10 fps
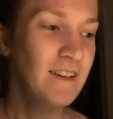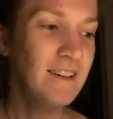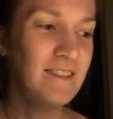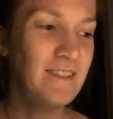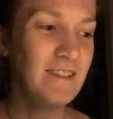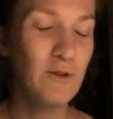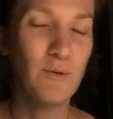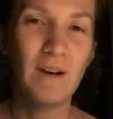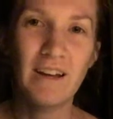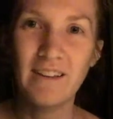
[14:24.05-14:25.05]
it's, you know,
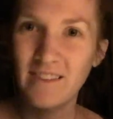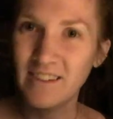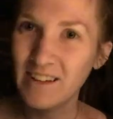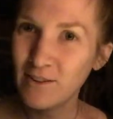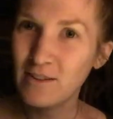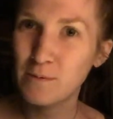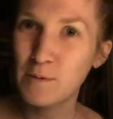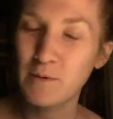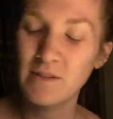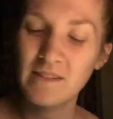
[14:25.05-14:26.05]
when I hear these
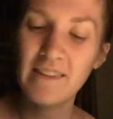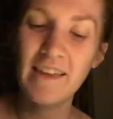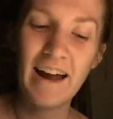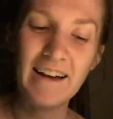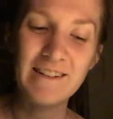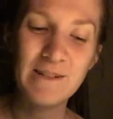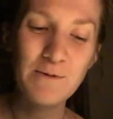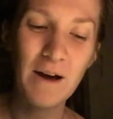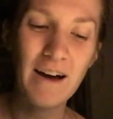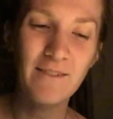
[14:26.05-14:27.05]
people say that, I
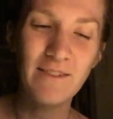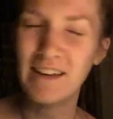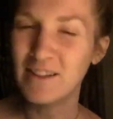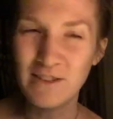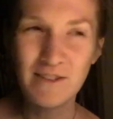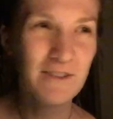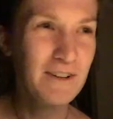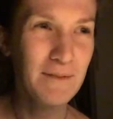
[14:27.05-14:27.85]
do have like concern.